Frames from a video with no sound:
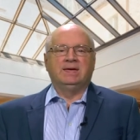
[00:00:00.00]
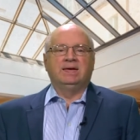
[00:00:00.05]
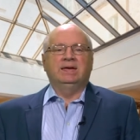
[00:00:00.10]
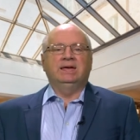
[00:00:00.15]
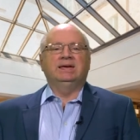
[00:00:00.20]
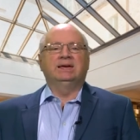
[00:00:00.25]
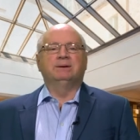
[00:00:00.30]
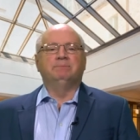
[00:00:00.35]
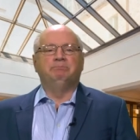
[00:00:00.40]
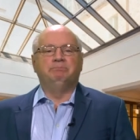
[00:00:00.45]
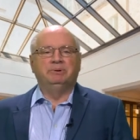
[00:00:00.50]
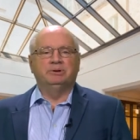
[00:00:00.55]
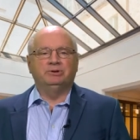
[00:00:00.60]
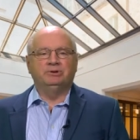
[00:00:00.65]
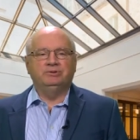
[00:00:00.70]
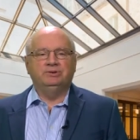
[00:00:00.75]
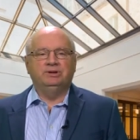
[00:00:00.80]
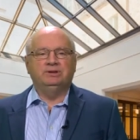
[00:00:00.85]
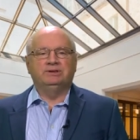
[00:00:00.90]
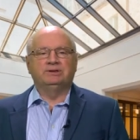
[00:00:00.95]
In
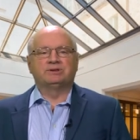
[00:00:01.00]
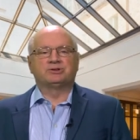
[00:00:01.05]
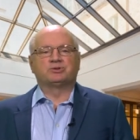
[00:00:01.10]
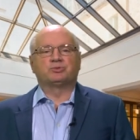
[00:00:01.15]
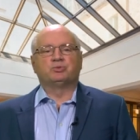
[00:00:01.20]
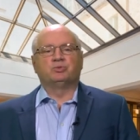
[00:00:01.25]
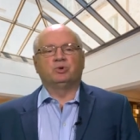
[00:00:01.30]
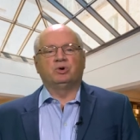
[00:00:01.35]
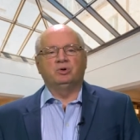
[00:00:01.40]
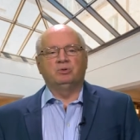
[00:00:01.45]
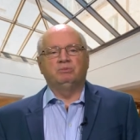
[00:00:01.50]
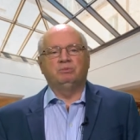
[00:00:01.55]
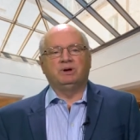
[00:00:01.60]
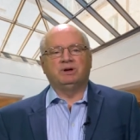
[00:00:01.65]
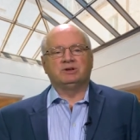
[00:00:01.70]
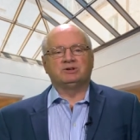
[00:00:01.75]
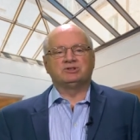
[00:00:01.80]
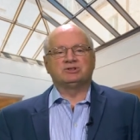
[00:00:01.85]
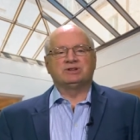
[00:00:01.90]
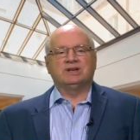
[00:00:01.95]
building this
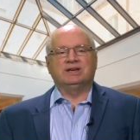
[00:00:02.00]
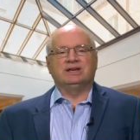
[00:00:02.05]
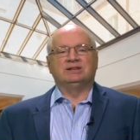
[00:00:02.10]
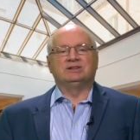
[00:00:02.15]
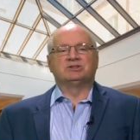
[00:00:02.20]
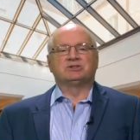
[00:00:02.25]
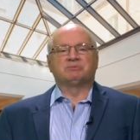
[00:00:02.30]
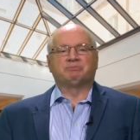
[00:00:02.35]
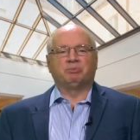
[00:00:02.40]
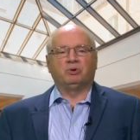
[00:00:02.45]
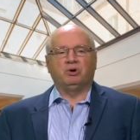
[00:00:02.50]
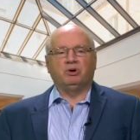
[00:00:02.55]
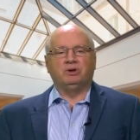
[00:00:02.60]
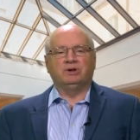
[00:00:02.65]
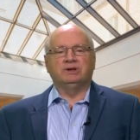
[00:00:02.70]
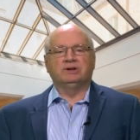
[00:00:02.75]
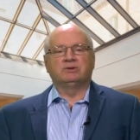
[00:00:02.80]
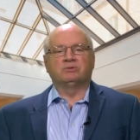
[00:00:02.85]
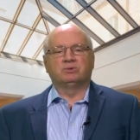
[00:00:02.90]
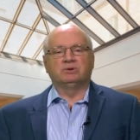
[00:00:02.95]
robust and
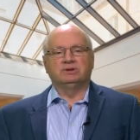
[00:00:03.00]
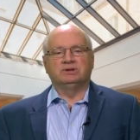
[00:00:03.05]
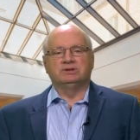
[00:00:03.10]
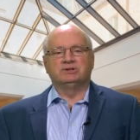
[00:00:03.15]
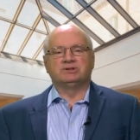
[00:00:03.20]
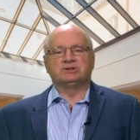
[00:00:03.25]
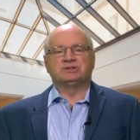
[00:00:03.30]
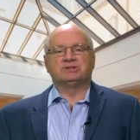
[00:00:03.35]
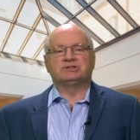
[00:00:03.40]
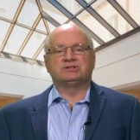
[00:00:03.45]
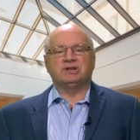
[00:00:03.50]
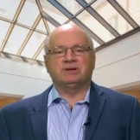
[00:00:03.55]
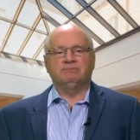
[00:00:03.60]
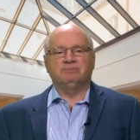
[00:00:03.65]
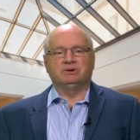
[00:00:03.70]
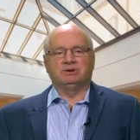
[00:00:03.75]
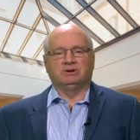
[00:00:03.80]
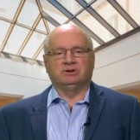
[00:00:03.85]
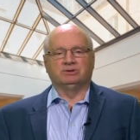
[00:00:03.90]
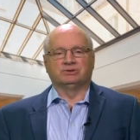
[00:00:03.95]
sprawling religious
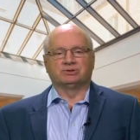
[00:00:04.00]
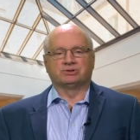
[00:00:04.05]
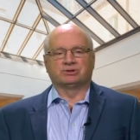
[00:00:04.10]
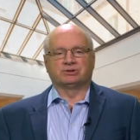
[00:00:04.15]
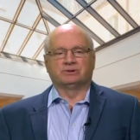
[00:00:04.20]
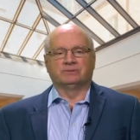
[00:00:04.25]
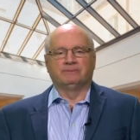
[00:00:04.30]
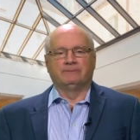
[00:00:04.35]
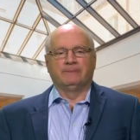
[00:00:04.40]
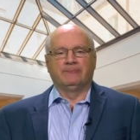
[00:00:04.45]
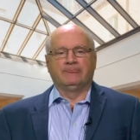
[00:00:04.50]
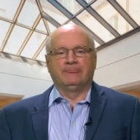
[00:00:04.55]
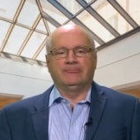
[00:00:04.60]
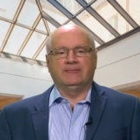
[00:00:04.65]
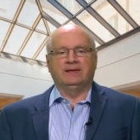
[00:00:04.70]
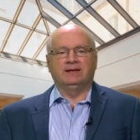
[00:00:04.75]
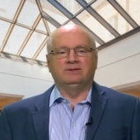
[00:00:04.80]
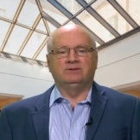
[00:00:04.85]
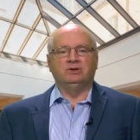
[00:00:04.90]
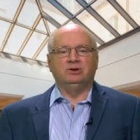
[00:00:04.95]
subculture
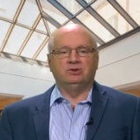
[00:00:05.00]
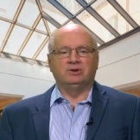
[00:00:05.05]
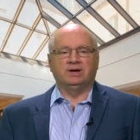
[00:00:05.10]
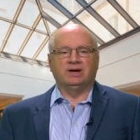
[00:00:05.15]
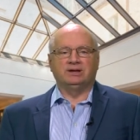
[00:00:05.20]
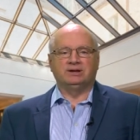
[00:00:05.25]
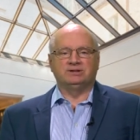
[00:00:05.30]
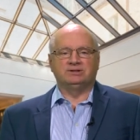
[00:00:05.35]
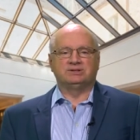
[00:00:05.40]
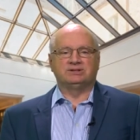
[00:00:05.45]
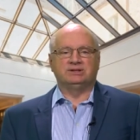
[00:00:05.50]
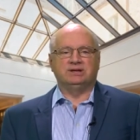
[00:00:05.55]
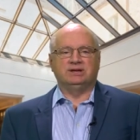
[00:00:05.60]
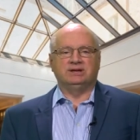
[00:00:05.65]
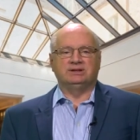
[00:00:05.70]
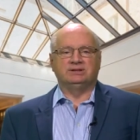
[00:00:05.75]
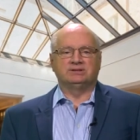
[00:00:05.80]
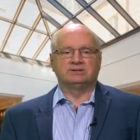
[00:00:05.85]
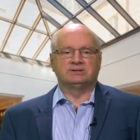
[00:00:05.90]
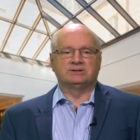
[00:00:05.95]
in the United
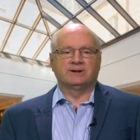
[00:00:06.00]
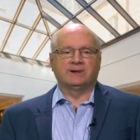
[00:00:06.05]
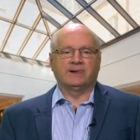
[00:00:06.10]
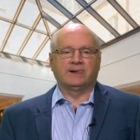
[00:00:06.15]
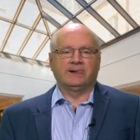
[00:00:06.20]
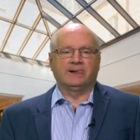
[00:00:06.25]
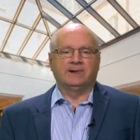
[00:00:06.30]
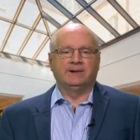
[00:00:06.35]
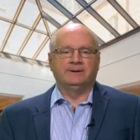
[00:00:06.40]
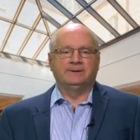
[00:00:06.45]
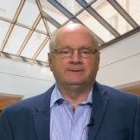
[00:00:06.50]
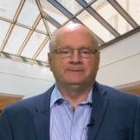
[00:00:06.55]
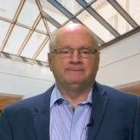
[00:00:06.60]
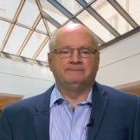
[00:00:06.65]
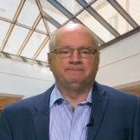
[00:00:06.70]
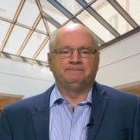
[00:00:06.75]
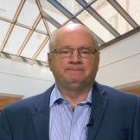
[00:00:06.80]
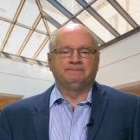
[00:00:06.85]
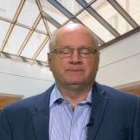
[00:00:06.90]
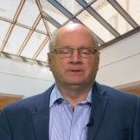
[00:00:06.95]
States,
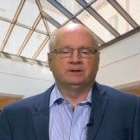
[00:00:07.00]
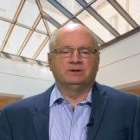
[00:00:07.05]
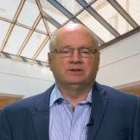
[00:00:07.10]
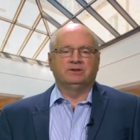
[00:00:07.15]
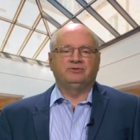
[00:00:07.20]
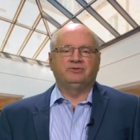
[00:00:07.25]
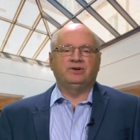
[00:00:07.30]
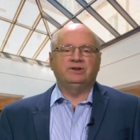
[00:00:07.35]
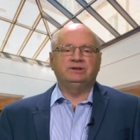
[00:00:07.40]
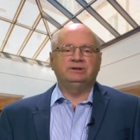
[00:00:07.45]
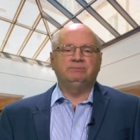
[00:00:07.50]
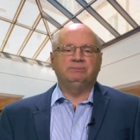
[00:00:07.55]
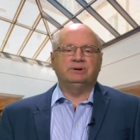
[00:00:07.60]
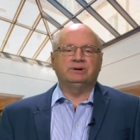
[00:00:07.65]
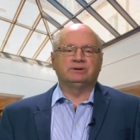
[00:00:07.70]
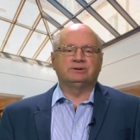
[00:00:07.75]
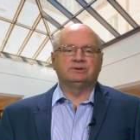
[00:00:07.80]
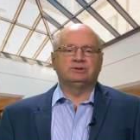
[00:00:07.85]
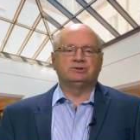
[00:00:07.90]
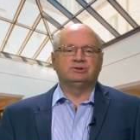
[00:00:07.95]
the
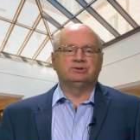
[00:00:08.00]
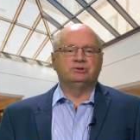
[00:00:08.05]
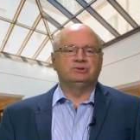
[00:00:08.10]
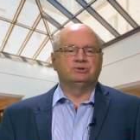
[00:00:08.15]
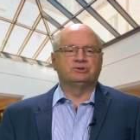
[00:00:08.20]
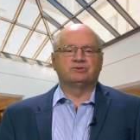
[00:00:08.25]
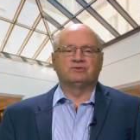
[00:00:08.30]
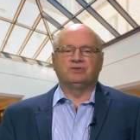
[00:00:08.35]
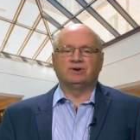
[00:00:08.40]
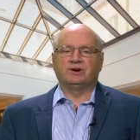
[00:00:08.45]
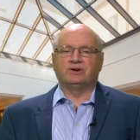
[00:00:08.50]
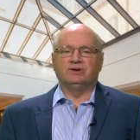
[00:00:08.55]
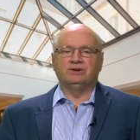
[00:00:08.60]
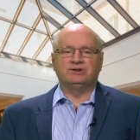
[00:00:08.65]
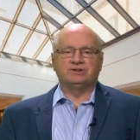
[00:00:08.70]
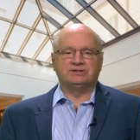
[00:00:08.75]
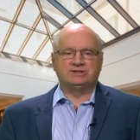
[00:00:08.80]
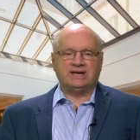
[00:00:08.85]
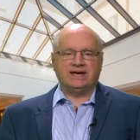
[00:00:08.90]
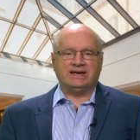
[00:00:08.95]
fundamentalists use
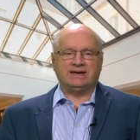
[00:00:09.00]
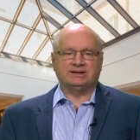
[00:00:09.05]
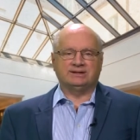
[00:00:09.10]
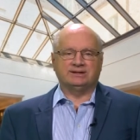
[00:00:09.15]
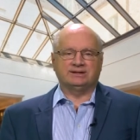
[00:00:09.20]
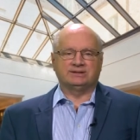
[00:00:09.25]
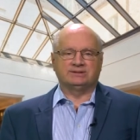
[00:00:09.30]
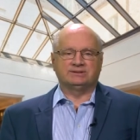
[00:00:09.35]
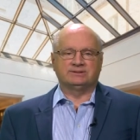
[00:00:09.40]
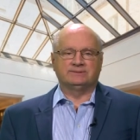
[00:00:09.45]
various tactics,